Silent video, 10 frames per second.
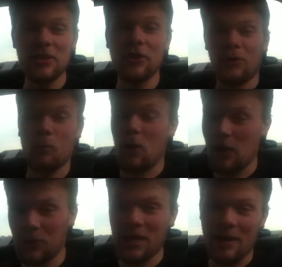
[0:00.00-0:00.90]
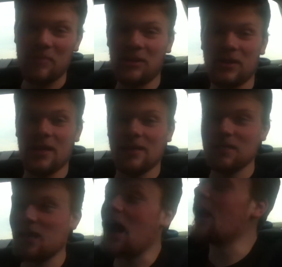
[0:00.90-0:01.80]
year? Why would that be the
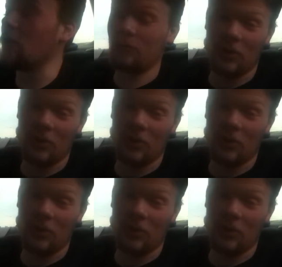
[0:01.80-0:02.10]
case? I don't